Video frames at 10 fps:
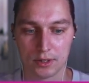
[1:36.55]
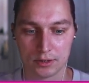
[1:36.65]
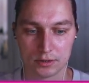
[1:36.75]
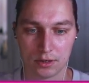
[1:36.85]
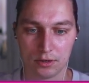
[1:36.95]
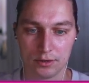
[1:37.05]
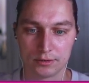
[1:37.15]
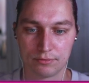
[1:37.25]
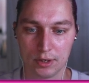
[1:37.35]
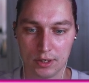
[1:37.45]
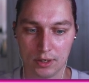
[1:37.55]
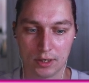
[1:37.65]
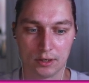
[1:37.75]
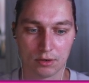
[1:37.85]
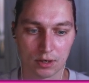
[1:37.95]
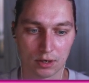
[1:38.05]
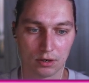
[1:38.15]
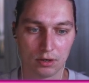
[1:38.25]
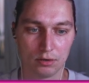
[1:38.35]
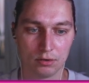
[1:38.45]
So it's free and you can
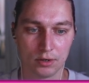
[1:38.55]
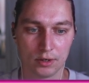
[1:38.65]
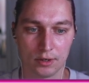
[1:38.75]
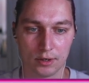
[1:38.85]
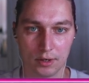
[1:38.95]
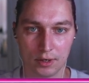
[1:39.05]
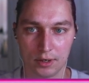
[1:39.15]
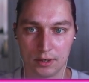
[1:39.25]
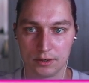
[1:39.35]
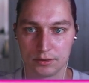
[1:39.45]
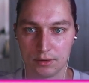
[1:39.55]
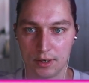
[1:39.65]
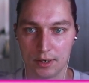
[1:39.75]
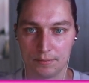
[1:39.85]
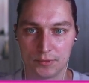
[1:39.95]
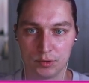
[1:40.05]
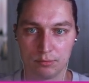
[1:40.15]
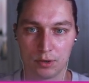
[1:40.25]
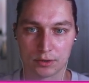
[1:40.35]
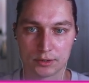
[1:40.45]
go to the
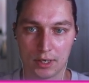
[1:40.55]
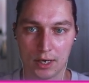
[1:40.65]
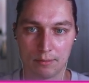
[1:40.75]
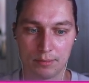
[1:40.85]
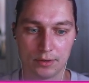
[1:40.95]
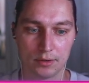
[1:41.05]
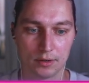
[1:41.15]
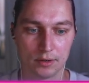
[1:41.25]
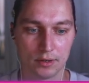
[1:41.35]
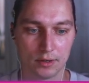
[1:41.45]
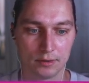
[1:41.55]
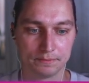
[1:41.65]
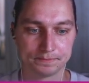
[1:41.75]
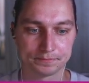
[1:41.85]
Toolbox app and